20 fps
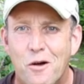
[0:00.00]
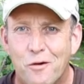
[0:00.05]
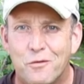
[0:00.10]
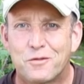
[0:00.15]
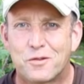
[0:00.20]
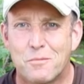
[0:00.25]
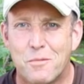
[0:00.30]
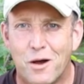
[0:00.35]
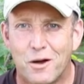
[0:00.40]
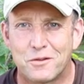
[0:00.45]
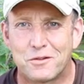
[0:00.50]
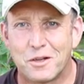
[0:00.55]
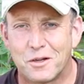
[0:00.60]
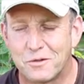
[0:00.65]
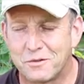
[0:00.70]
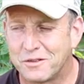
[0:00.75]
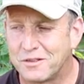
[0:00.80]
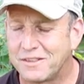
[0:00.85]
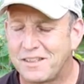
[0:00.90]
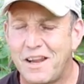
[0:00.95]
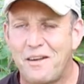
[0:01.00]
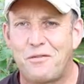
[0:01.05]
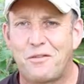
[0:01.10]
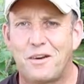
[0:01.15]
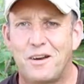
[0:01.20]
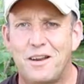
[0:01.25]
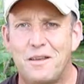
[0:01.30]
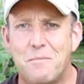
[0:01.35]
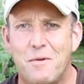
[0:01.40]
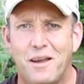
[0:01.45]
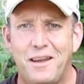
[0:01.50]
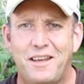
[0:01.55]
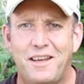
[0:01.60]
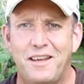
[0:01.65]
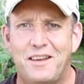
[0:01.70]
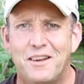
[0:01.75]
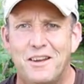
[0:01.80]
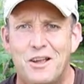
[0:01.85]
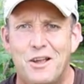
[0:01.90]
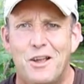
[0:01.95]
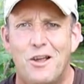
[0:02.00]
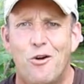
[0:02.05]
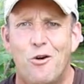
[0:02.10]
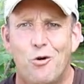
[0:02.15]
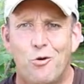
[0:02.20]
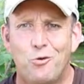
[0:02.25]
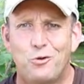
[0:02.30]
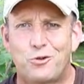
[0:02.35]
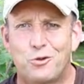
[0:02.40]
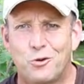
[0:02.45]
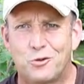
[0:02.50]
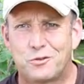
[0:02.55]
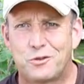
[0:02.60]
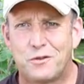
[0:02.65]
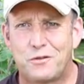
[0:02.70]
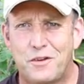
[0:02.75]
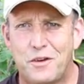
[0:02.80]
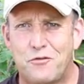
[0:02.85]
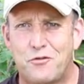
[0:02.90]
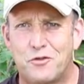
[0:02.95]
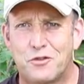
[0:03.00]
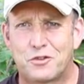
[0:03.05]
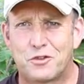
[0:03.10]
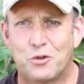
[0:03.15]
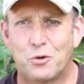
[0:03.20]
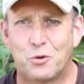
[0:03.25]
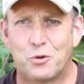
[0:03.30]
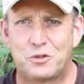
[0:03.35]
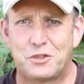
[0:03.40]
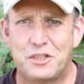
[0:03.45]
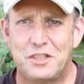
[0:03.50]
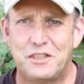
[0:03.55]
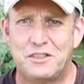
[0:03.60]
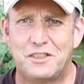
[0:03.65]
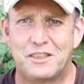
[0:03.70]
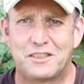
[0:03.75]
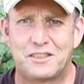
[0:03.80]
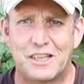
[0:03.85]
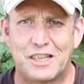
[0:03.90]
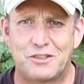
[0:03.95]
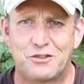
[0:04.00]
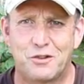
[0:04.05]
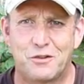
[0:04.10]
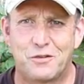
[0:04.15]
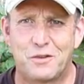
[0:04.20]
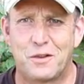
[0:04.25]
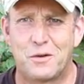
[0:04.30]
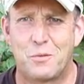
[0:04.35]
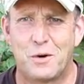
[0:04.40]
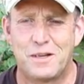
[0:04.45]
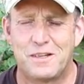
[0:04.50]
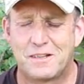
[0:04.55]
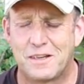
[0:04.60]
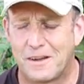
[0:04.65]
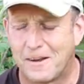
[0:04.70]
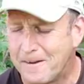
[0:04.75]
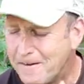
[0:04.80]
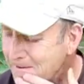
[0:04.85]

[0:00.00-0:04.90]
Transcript: of tomatoes and definitely making all sorts of different sauces, etc. for the winter.